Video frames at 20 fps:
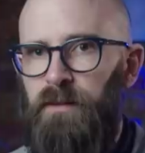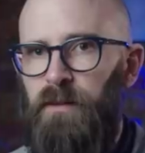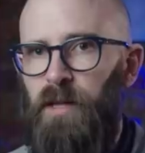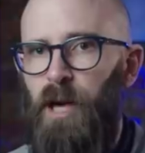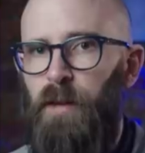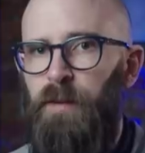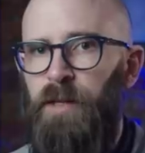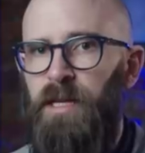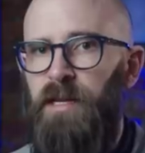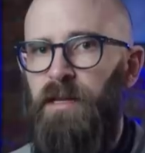The
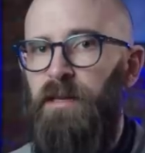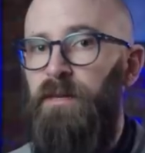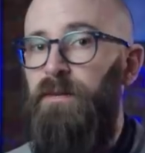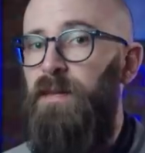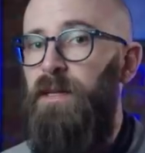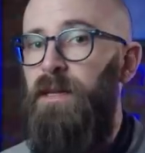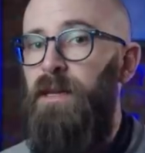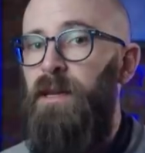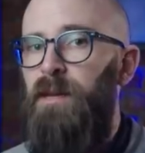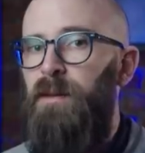opening of
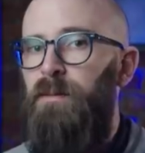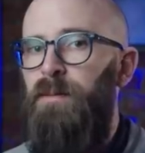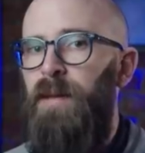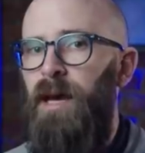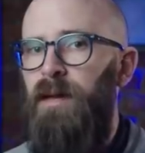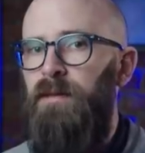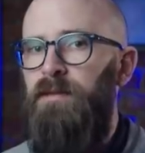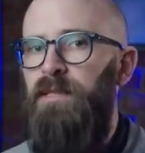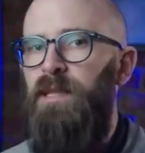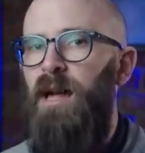the
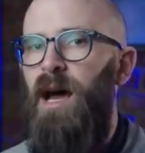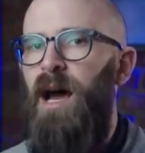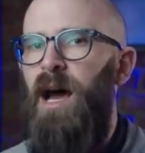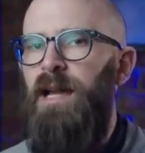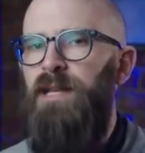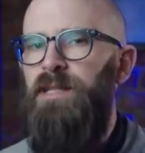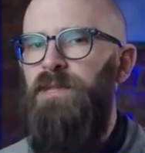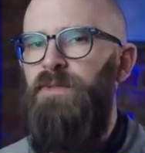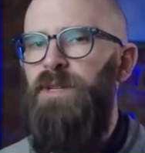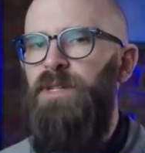mouth and
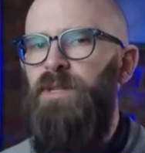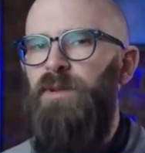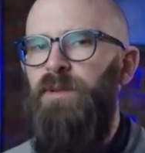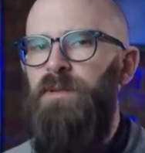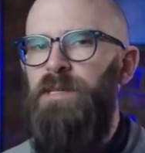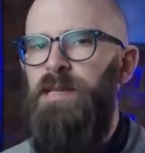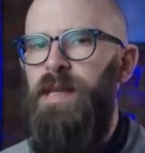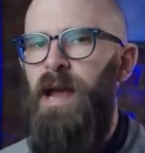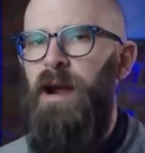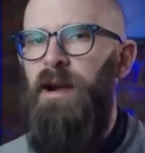eyes ritual
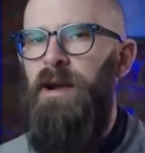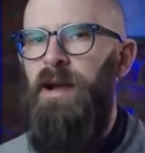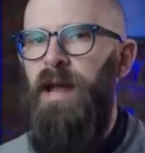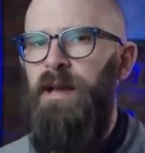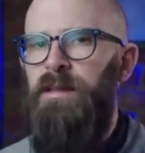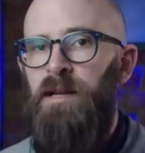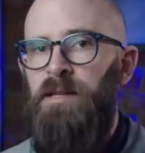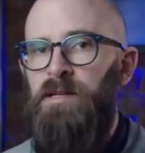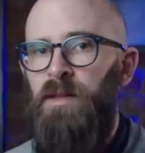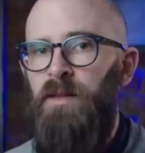was carried
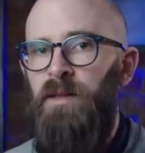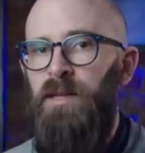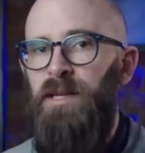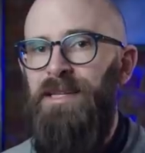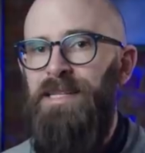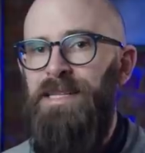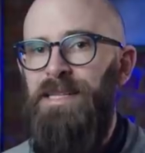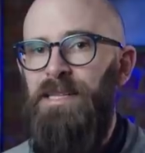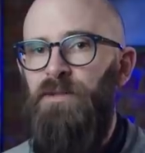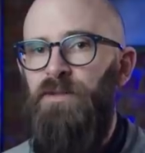out so that he
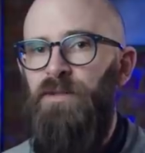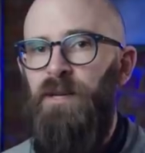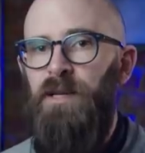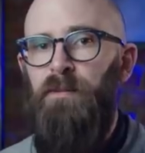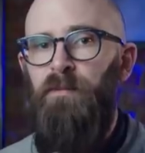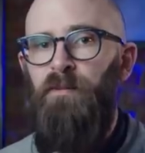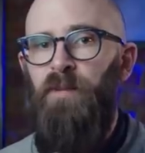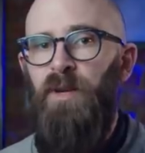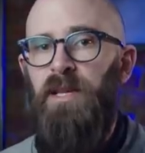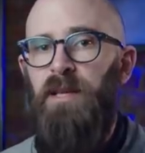could eat,
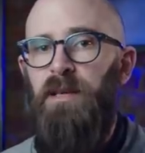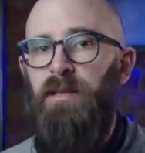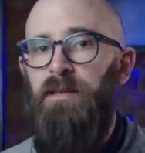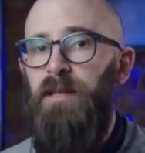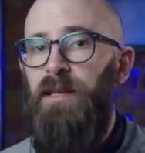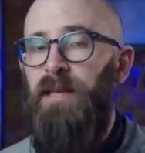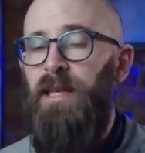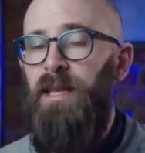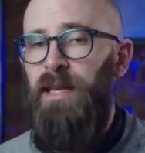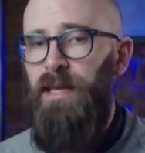drink, breathe,
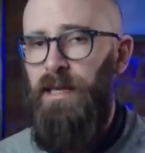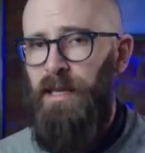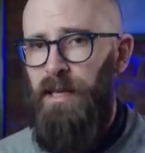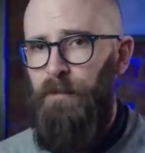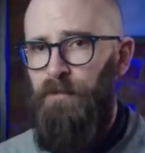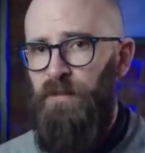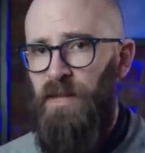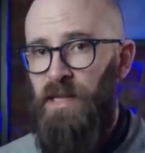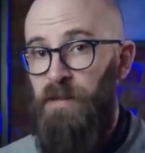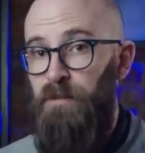and hear.
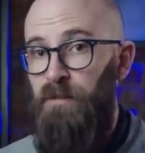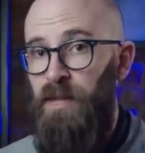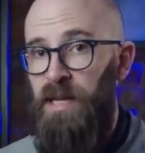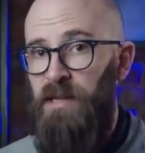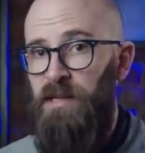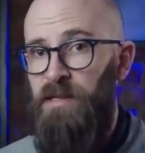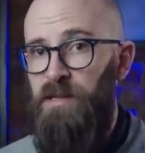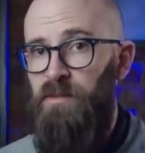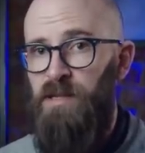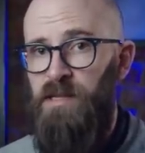His
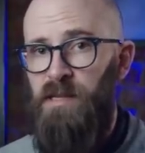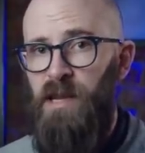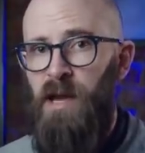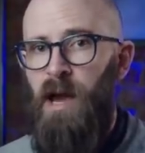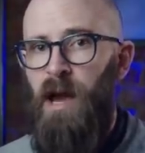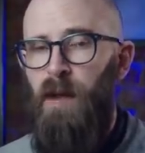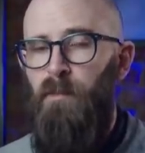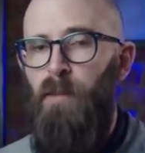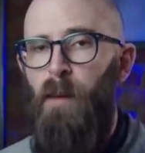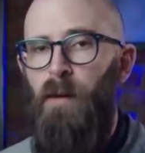penis was
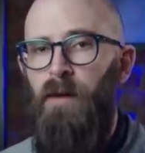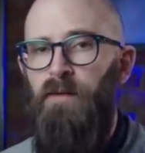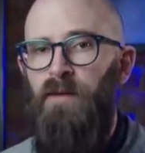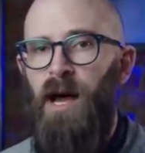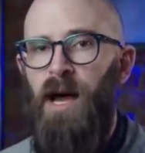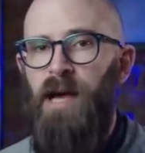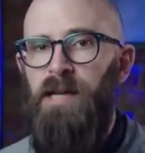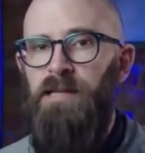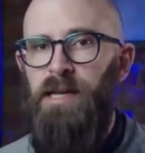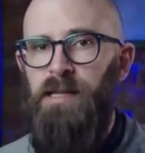
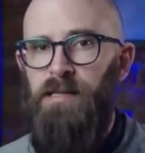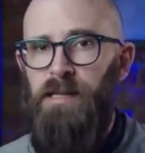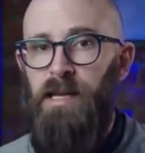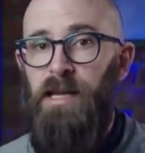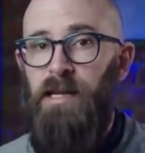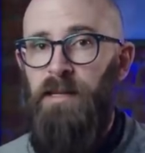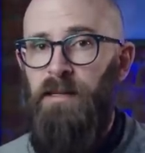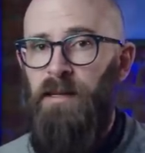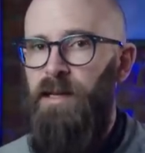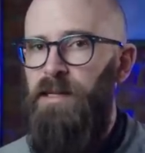mummified at a
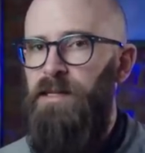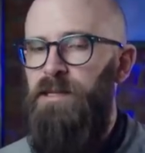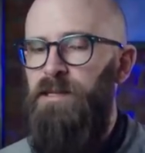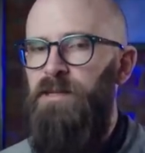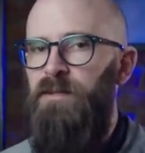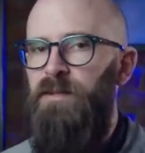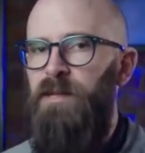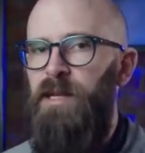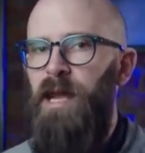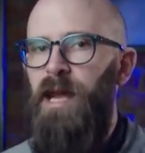
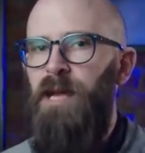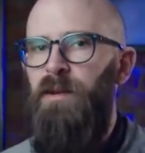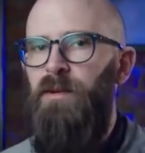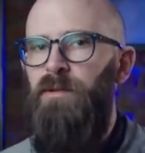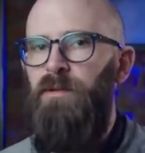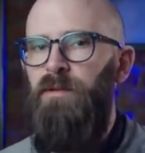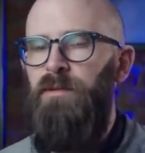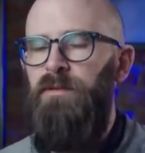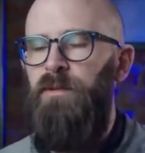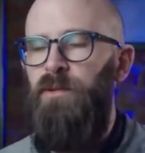90-degree
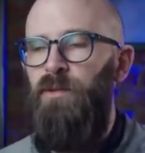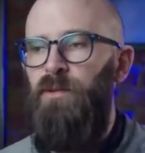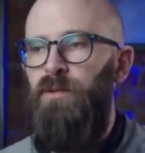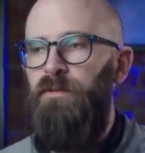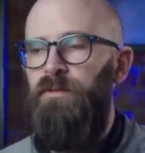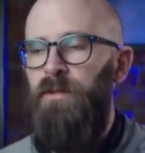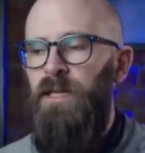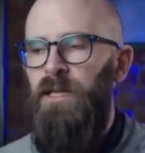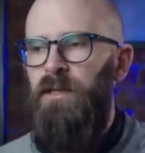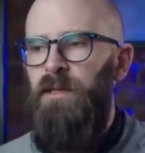angle for
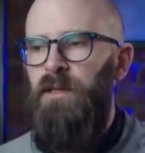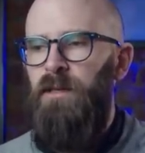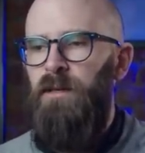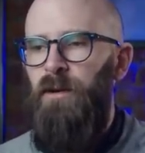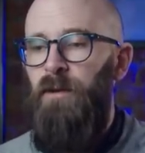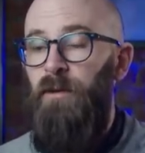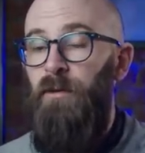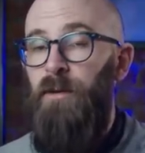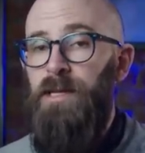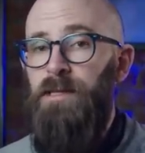
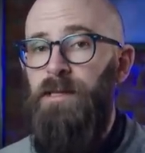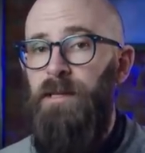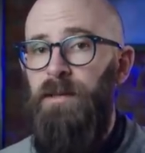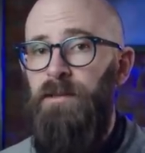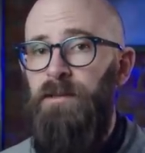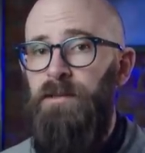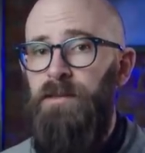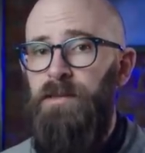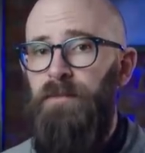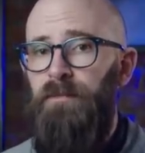
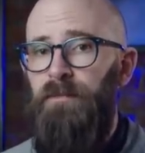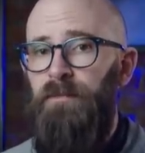reasons.